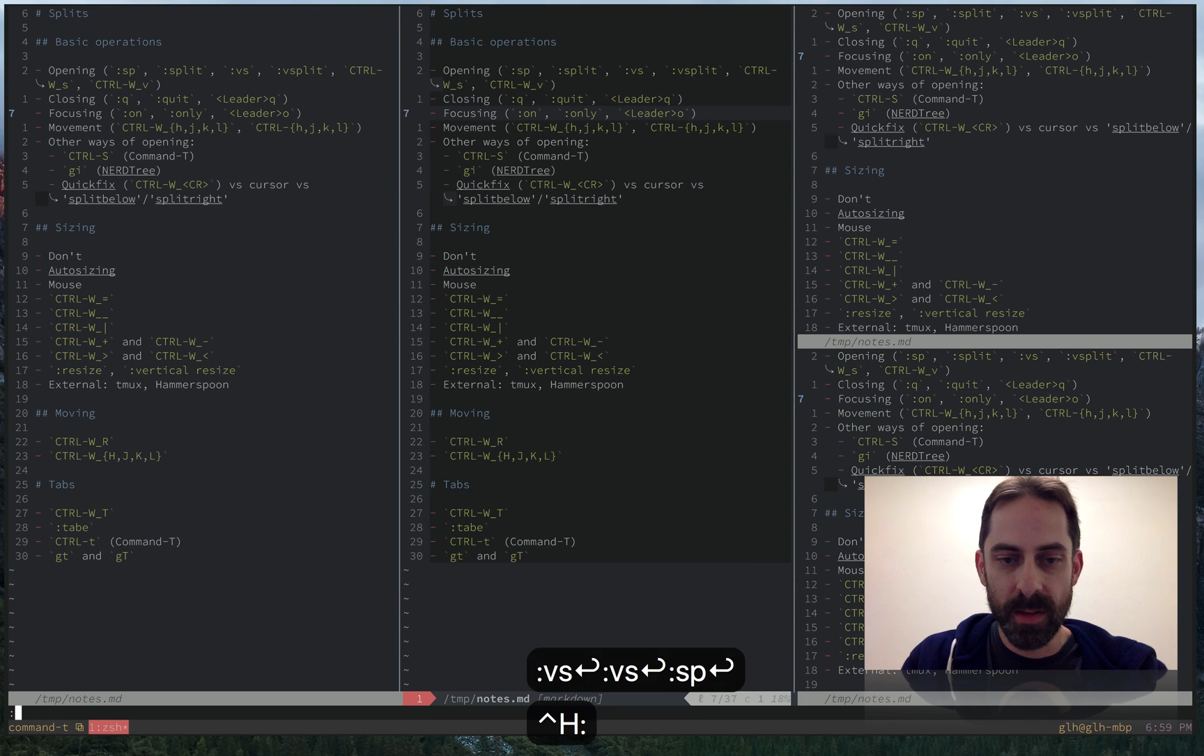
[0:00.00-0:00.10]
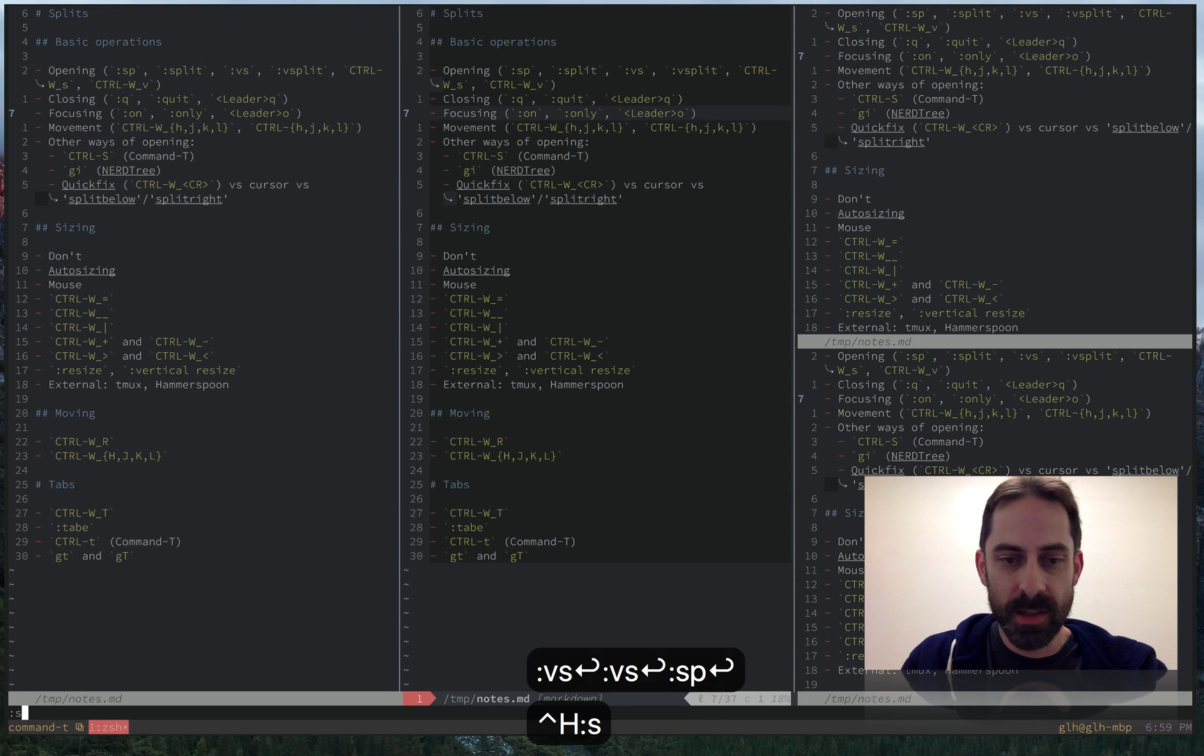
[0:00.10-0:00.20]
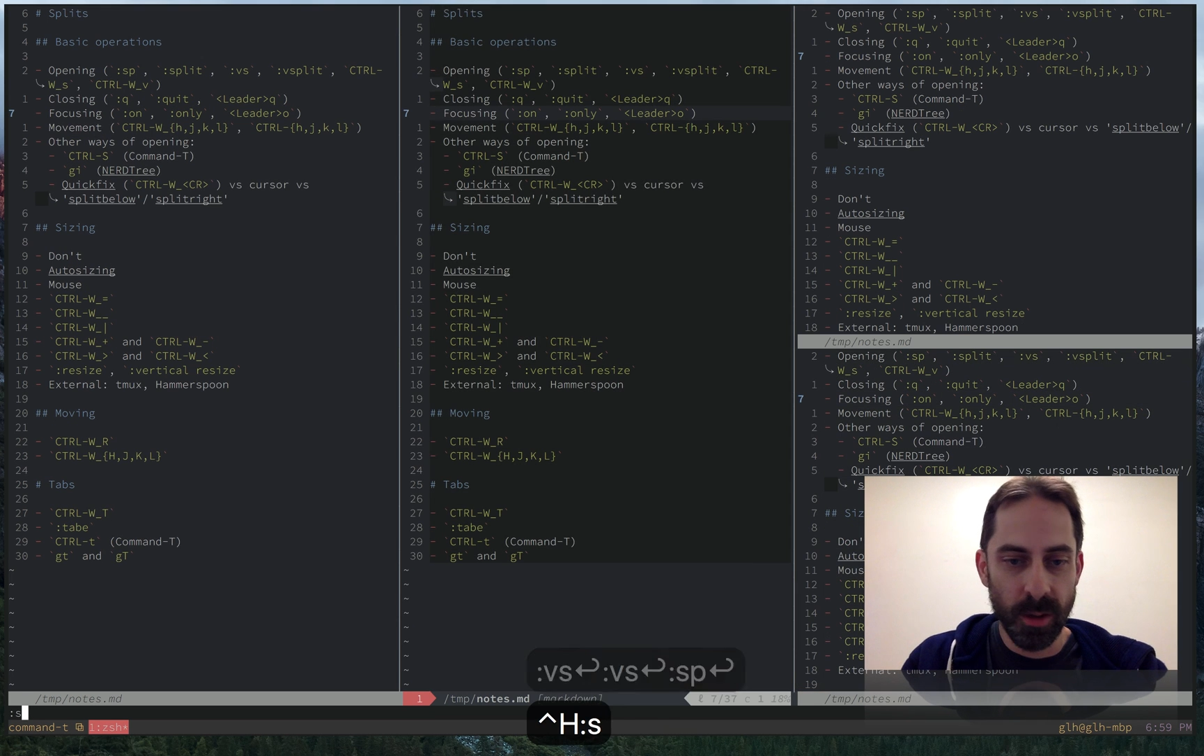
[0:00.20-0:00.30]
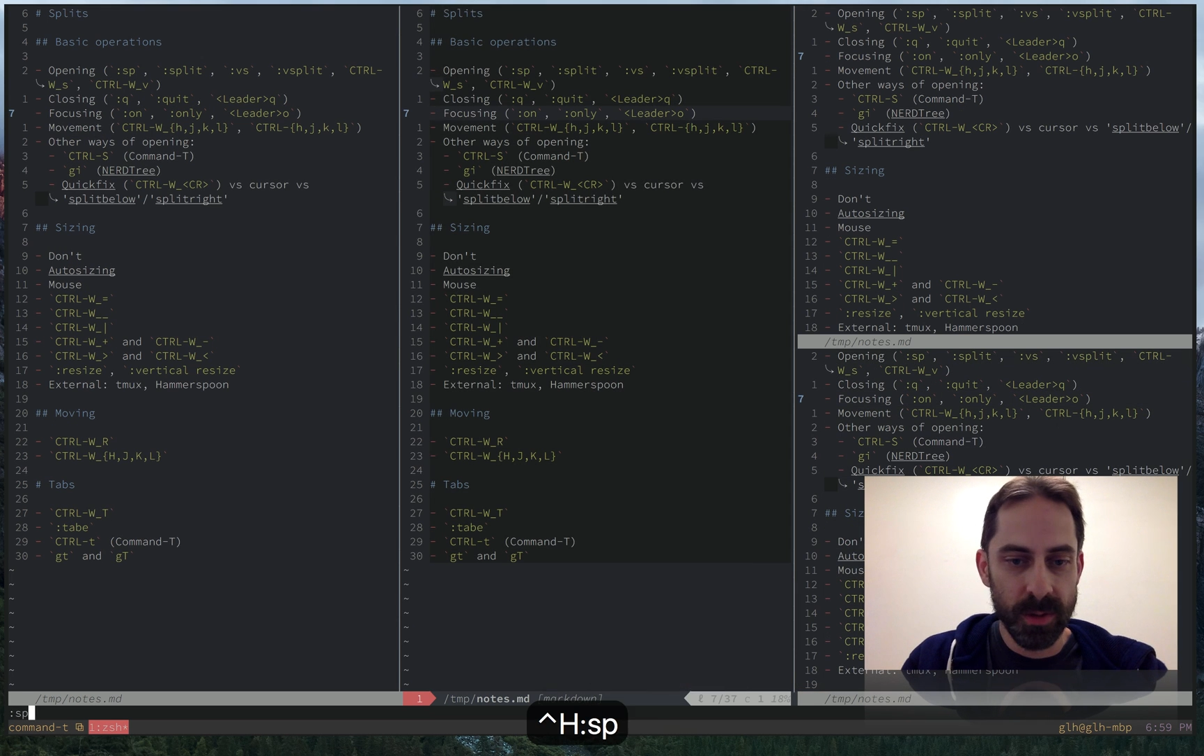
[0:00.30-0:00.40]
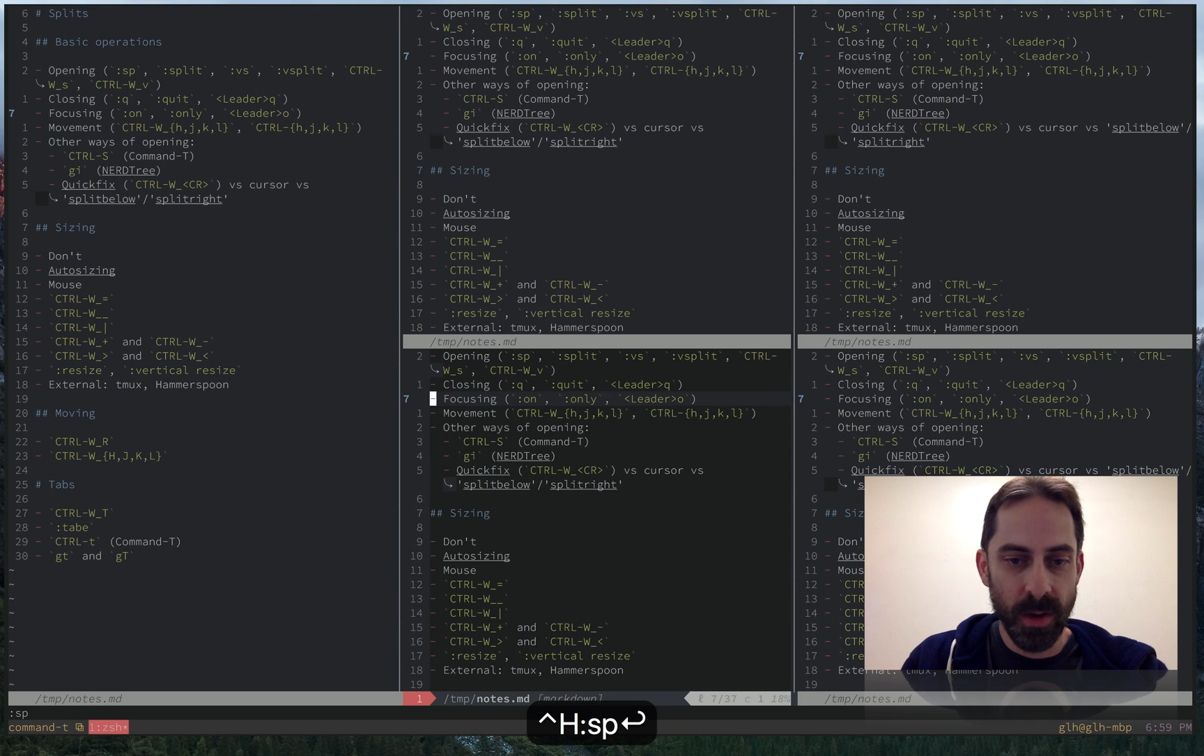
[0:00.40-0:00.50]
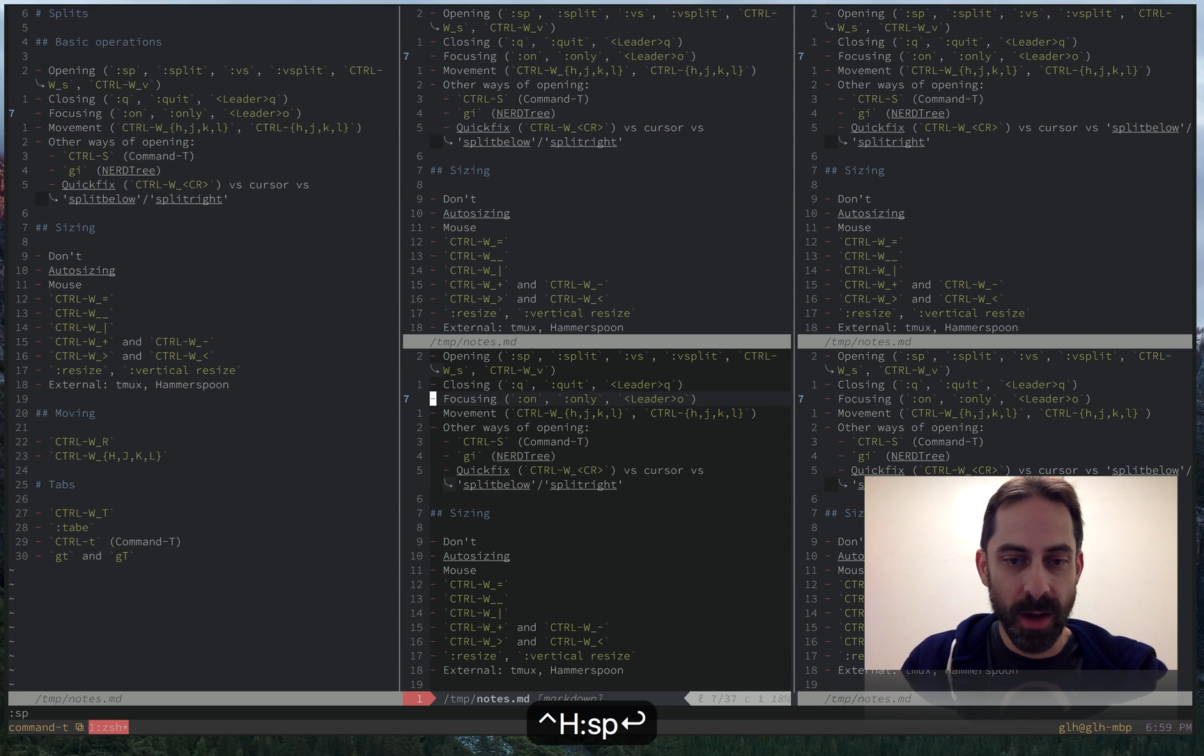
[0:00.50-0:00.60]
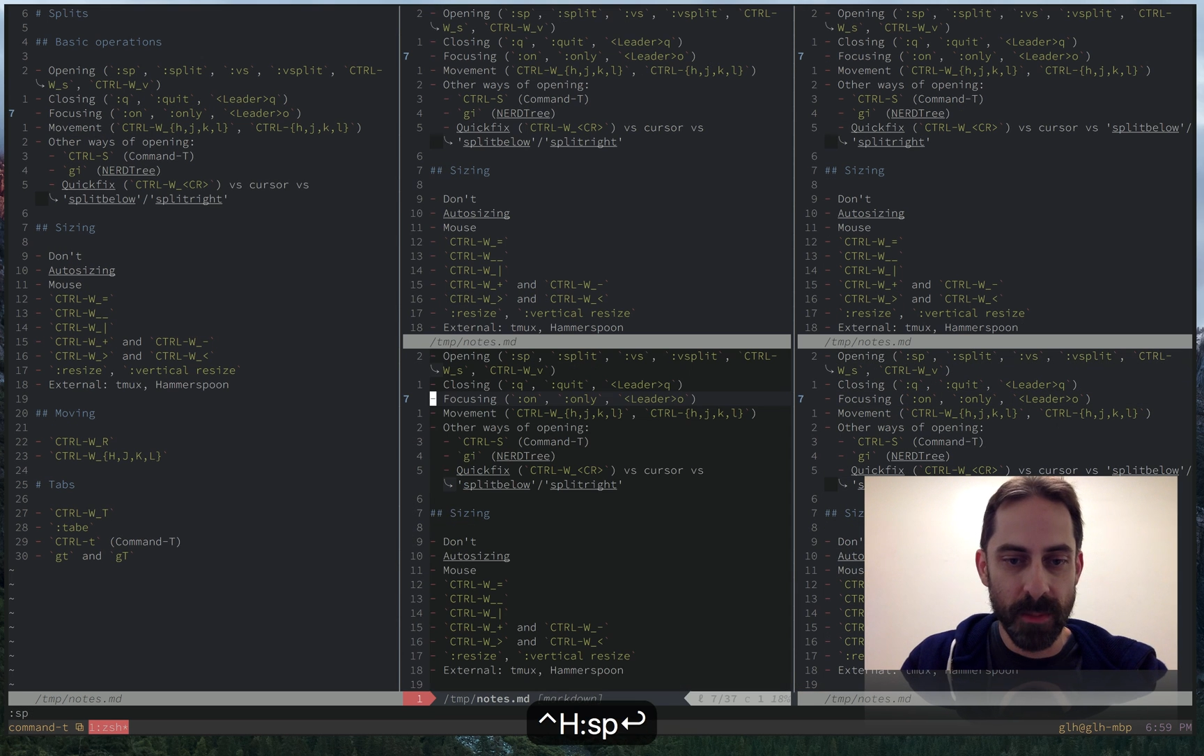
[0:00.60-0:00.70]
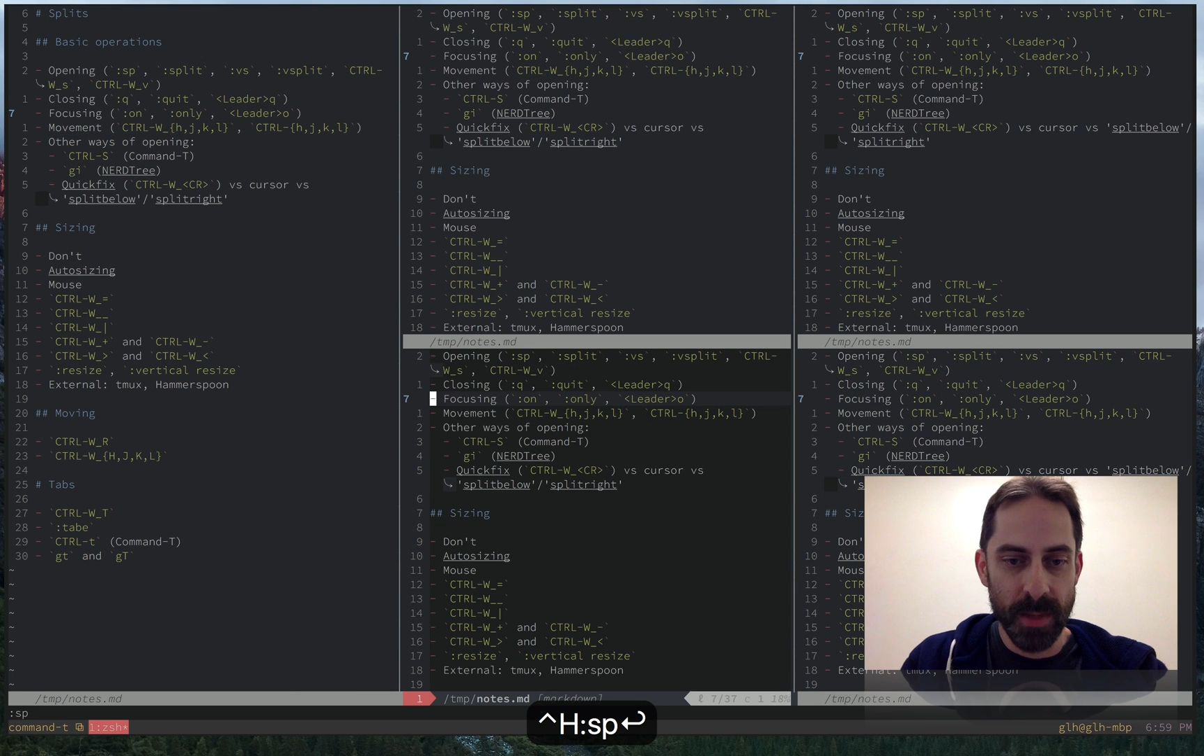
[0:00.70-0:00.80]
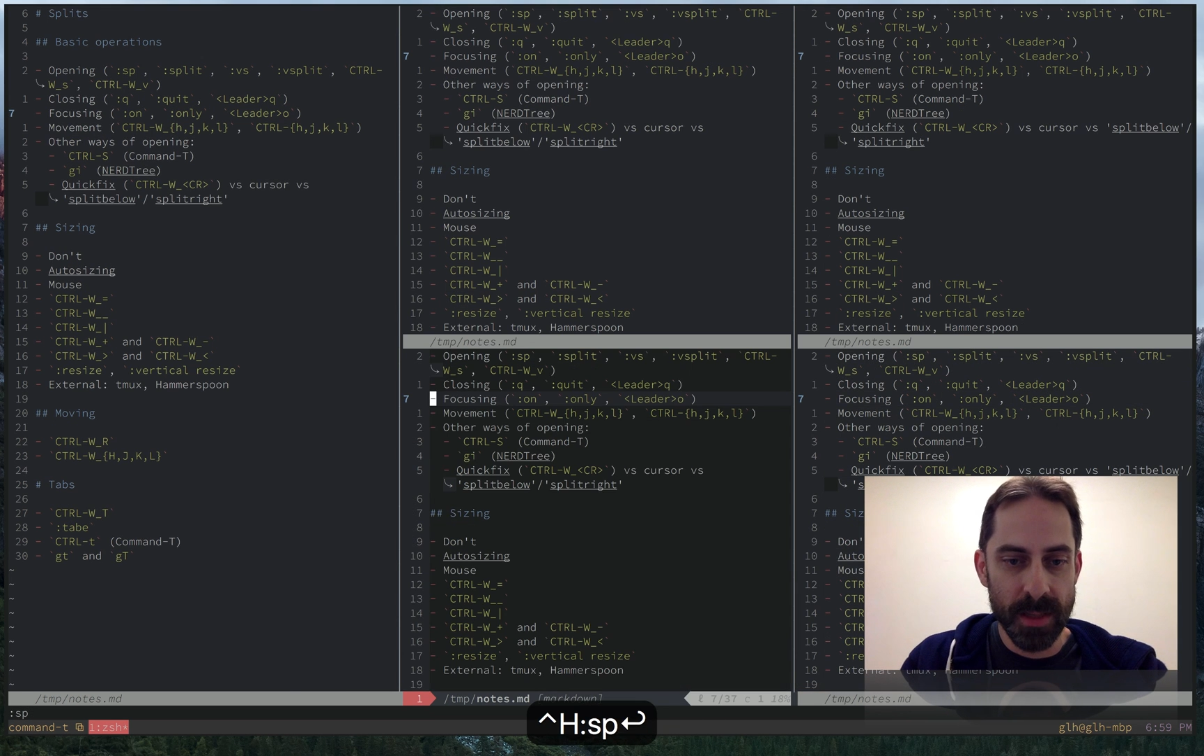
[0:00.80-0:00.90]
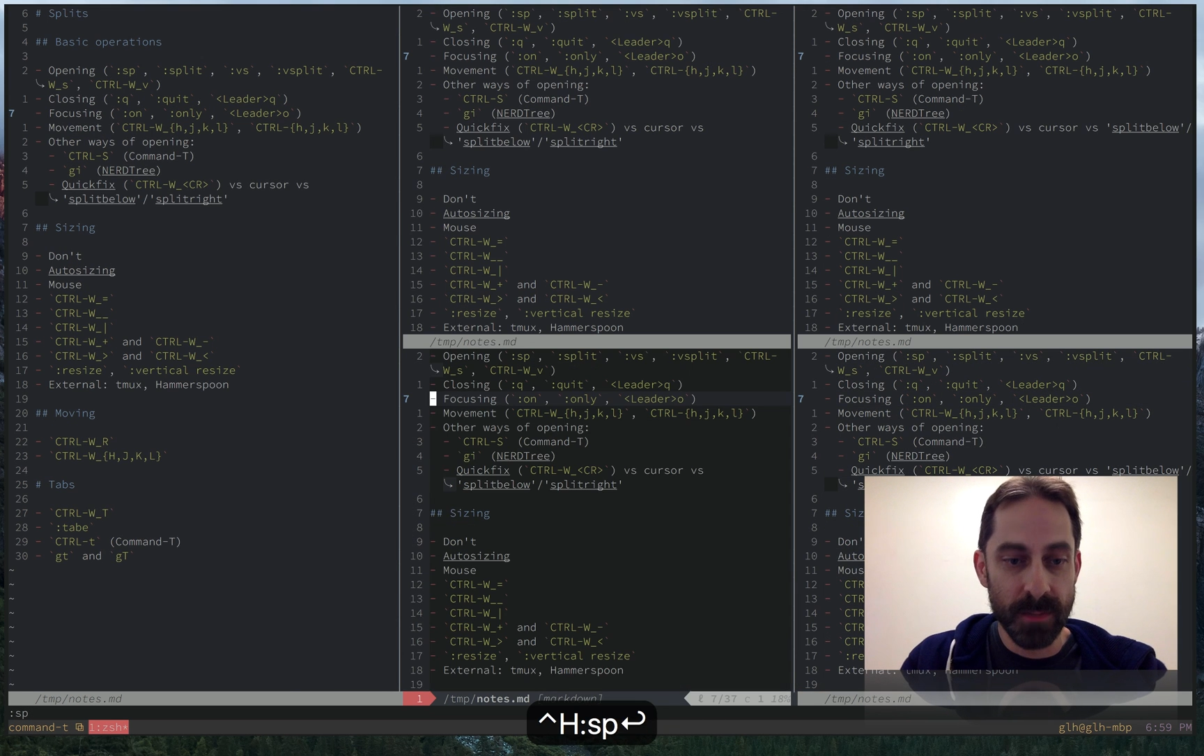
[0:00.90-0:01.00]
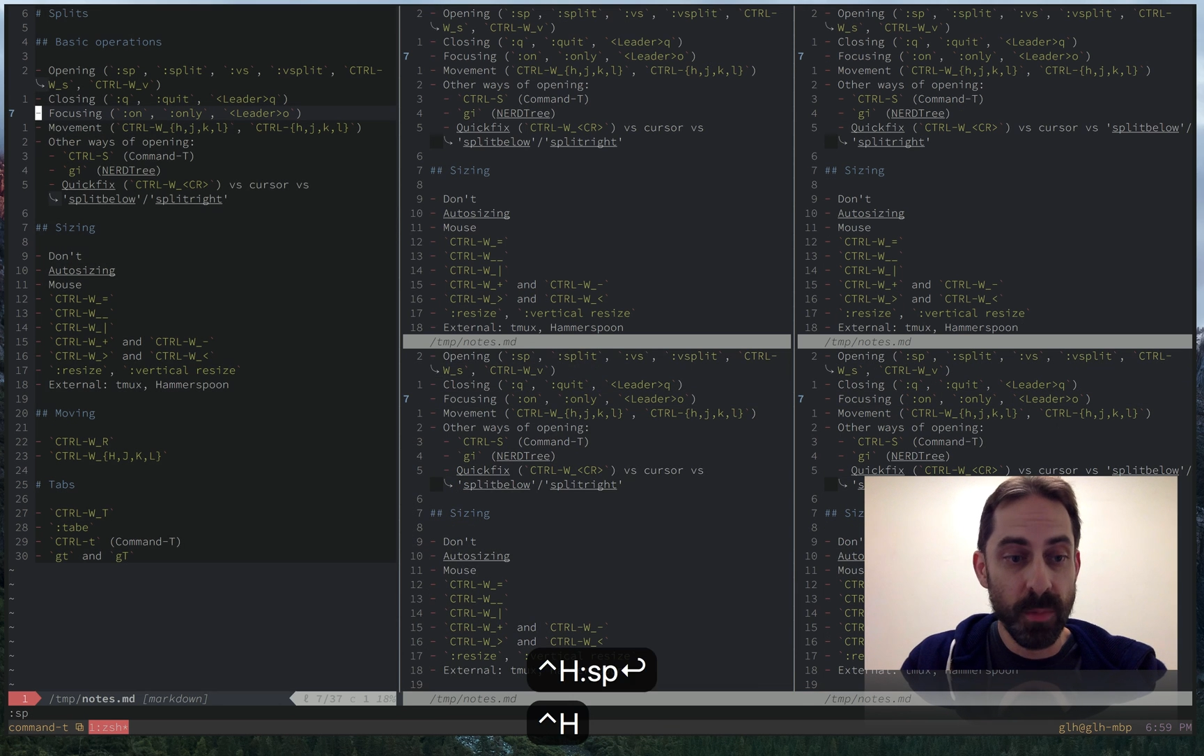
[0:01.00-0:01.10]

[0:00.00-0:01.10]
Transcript: this whole time is